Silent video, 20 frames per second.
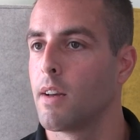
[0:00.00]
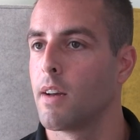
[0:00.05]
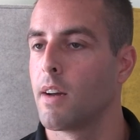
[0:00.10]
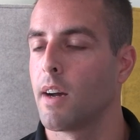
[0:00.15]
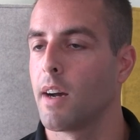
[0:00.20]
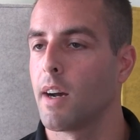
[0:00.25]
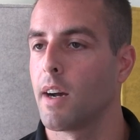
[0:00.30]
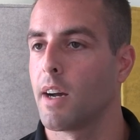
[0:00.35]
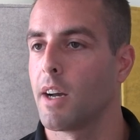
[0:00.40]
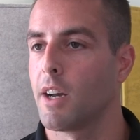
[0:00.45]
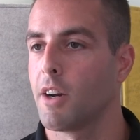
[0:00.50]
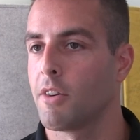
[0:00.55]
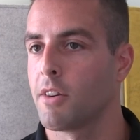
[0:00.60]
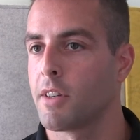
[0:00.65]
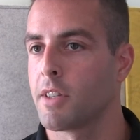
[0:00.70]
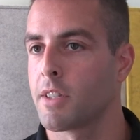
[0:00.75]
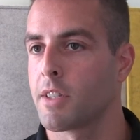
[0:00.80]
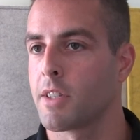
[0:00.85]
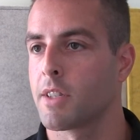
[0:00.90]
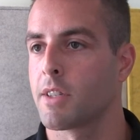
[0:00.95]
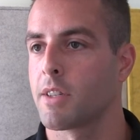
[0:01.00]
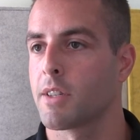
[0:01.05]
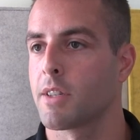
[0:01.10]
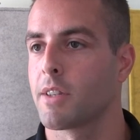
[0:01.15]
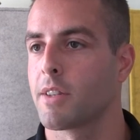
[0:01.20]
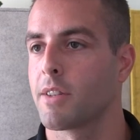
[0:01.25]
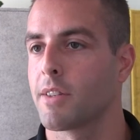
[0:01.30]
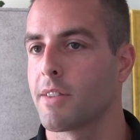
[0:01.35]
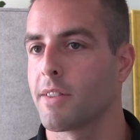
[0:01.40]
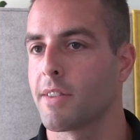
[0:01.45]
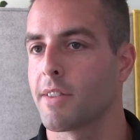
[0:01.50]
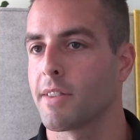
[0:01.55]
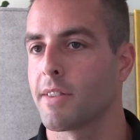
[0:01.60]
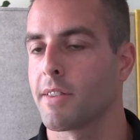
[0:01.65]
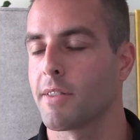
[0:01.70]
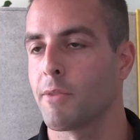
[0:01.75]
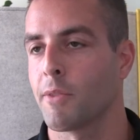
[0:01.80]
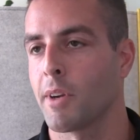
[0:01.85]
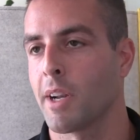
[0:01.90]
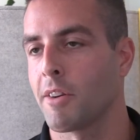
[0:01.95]
Uh, I always,
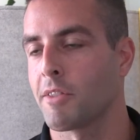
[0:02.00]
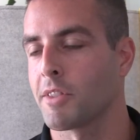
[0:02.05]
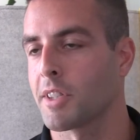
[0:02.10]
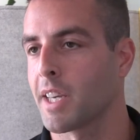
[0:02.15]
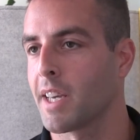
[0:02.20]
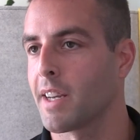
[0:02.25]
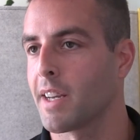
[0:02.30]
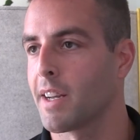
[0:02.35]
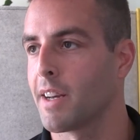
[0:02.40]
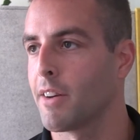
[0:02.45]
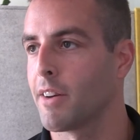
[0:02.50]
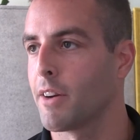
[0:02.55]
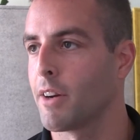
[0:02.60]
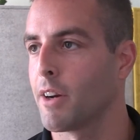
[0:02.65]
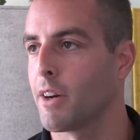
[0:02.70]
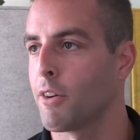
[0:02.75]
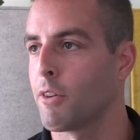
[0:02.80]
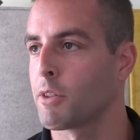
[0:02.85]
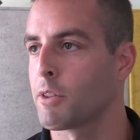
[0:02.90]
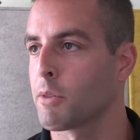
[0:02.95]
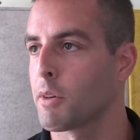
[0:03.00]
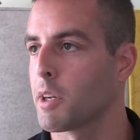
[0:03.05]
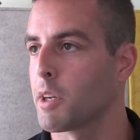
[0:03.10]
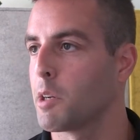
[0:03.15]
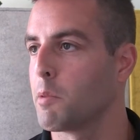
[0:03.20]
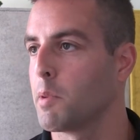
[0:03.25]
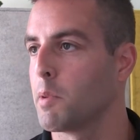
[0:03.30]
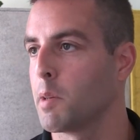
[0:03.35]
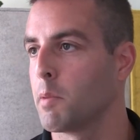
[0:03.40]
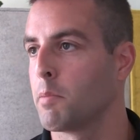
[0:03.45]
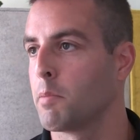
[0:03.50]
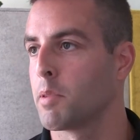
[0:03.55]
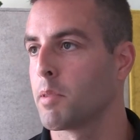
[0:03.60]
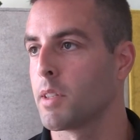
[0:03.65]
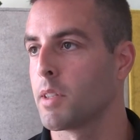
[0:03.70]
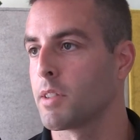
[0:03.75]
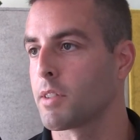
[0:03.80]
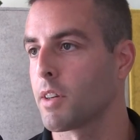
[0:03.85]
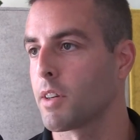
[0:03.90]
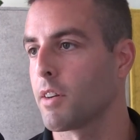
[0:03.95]
when I was a kid, I always wanted to be a
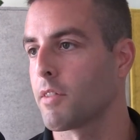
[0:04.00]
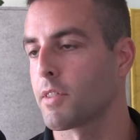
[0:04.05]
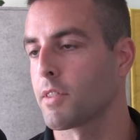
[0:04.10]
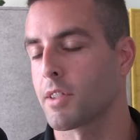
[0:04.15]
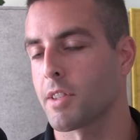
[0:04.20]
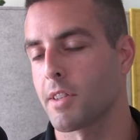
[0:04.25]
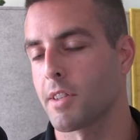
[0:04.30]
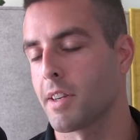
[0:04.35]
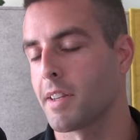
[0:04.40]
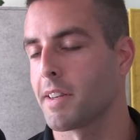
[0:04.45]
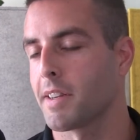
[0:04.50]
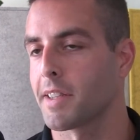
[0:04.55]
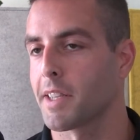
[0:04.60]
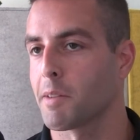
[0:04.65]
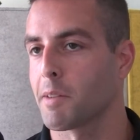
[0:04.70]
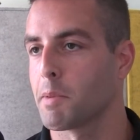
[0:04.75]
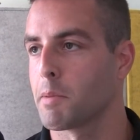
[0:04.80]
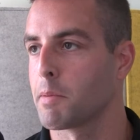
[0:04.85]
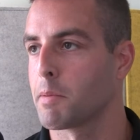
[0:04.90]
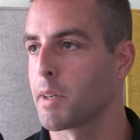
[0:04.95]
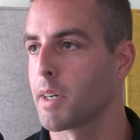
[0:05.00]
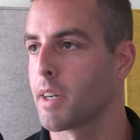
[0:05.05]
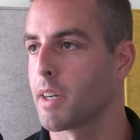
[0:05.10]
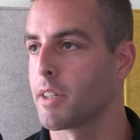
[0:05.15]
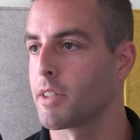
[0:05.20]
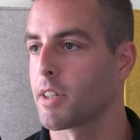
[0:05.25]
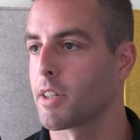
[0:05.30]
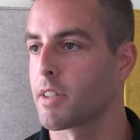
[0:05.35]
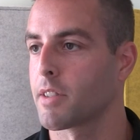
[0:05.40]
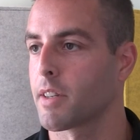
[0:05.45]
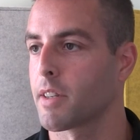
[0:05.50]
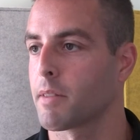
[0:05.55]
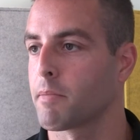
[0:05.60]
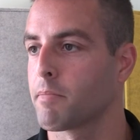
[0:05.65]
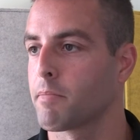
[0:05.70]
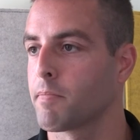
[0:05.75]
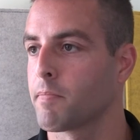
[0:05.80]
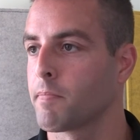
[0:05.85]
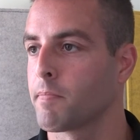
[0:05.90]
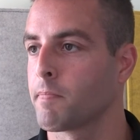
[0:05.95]
police officer. I think that'd be pretty interesting.
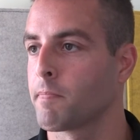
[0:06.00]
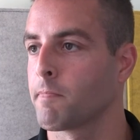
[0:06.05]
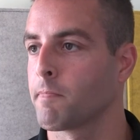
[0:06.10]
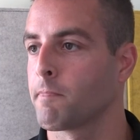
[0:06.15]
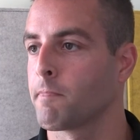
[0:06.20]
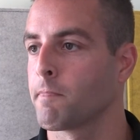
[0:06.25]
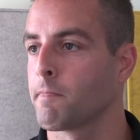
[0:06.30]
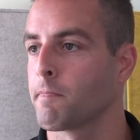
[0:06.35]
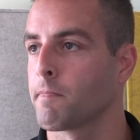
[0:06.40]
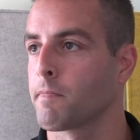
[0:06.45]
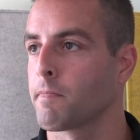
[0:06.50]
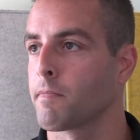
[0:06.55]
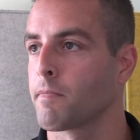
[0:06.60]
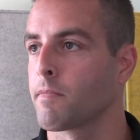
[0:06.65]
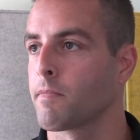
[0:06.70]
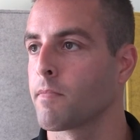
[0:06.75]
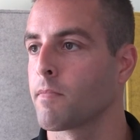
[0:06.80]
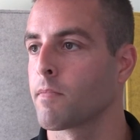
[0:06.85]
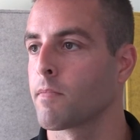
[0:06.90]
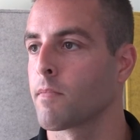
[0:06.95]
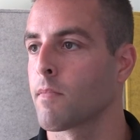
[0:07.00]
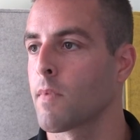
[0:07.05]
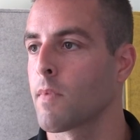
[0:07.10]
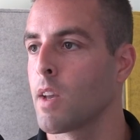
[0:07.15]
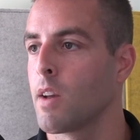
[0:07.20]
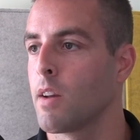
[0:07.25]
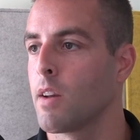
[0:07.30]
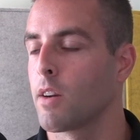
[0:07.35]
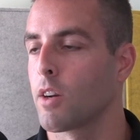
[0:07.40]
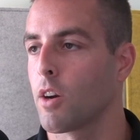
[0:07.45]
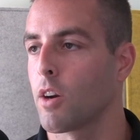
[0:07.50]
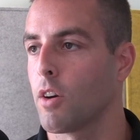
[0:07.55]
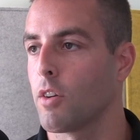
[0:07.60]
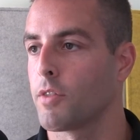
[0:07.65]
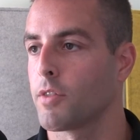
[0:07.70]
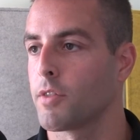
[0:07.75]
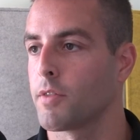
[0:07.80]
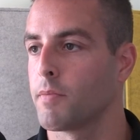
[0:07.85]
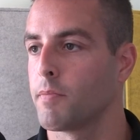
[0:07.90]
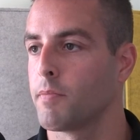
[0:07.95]
Your hobby?
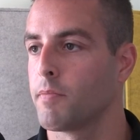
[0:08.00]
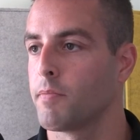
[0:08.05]
Golf.